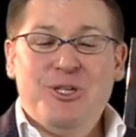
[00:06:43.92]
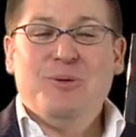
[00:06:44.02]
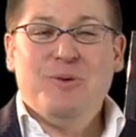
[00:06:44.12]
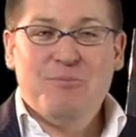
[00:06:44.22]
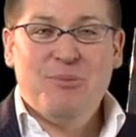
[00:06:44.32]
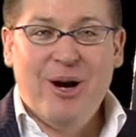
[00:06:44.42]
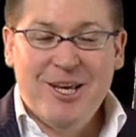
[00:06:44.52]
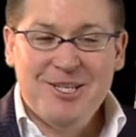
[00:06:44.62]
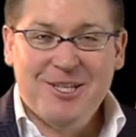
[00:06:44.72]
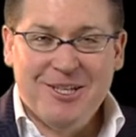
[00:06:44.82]
you
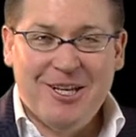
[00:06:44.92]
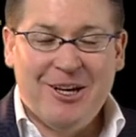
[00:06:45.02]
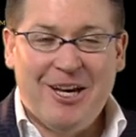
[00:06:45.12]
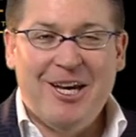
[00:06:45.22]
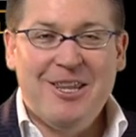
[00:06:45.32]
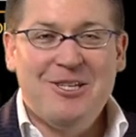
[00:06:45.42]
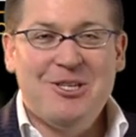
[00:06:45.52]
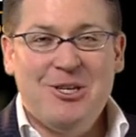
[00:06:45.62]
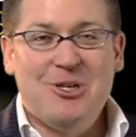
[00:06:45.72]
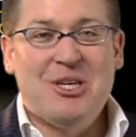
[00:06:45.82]
embrace it, okay? Is
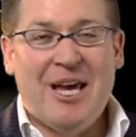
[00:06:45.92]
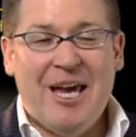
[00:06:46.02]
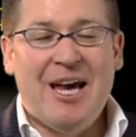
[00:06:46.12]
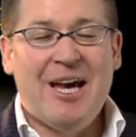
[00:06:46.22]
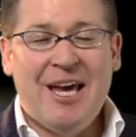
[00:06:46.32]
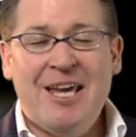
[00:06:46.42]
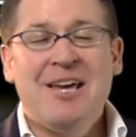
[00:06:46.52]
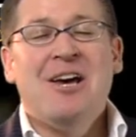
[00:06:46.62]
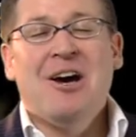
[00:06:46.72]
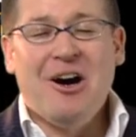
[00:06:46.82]
that you say, hey,
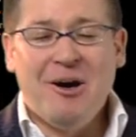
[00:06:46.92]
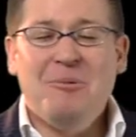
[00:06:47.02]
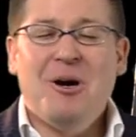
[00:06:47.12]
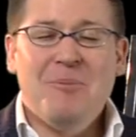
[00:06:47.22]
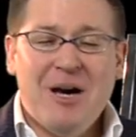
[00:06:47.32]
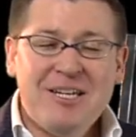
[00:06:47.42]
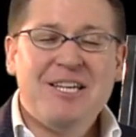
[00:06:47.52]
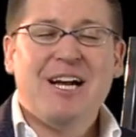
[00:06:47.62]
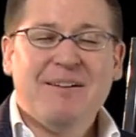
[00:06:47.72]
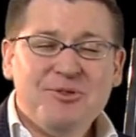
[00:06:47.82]
I'm
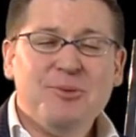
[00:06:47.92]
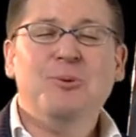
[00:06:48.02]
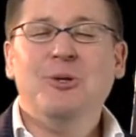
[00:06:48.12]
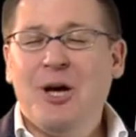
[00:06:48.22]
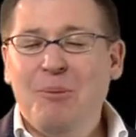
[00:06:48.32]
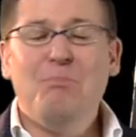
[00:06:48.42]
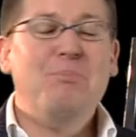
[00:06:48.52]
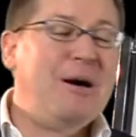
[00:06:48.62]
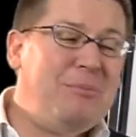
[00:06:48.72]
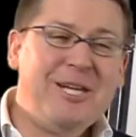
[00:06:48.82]
uncomfortable, I'm
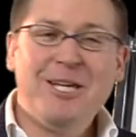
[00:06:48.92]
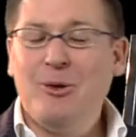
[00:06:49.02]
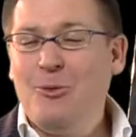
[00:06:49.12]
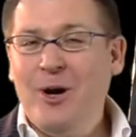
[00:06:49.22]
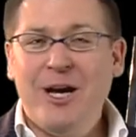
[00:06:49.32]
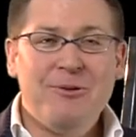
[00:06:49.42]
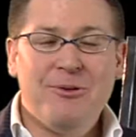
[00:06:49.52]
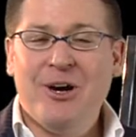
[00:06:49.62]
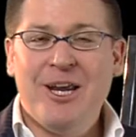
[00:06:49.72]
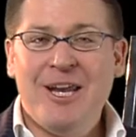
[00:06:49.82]
bubbling away
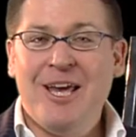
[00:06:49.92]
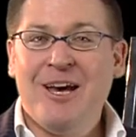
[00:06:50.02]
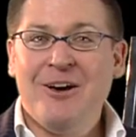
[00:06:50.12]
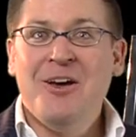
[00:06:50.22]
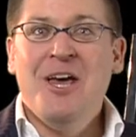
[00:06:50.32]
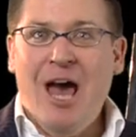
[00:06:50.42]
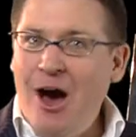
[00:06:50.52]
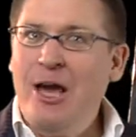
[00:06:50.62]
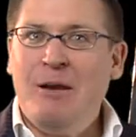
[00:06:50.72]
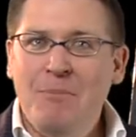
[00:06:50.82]
right now.
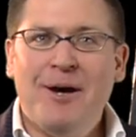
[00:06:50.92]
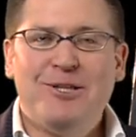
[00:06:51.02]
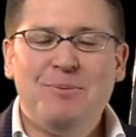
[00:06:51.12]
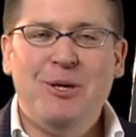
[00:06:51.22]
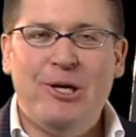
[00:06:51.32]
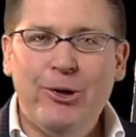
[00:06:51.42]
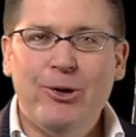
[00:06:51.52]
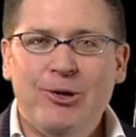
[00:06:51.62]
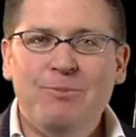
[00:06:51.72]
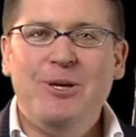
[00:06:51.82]
It must be
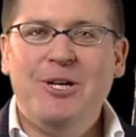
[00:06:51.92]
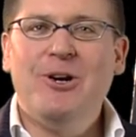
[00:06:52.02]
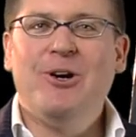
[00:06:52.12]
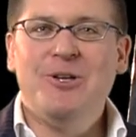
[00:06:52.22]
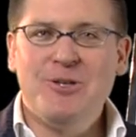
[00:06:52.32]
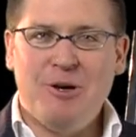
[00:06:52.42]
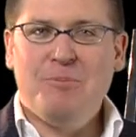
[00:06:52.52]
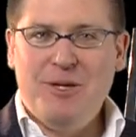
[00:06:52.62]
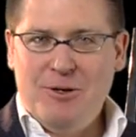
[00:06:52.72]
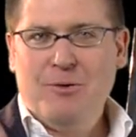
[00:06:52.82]
good because
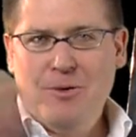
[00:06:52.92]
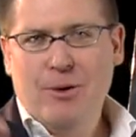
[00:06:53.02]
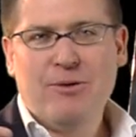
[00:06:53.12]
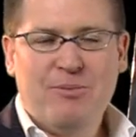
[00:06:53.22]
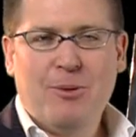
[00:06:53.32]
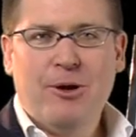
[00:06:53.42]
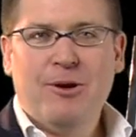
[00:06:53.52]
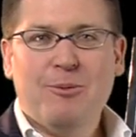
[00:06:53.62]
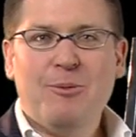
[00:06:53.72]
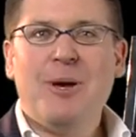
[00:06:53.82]
I'm in a growth mode.
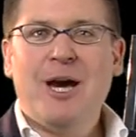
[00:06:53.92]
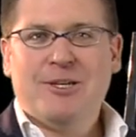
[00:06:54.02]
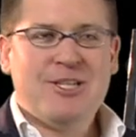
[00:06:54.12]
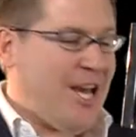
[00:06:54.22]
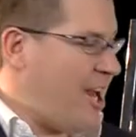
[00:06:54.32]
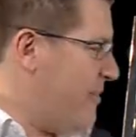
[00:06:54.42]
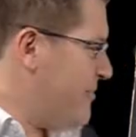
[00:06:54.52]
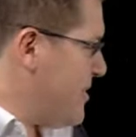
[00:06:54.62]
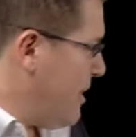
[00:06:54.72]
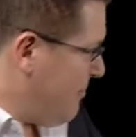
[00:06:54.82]
I'm about to have
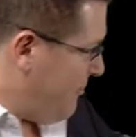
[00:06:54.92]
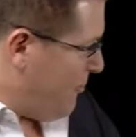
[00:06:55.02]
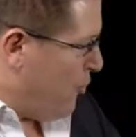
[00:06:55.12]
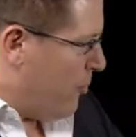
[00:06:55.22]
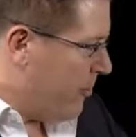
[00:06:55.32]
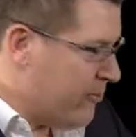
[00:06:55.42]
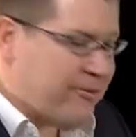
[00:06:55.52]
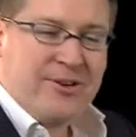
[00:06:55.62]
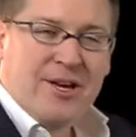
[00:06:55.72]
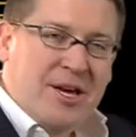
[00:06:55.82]
some form of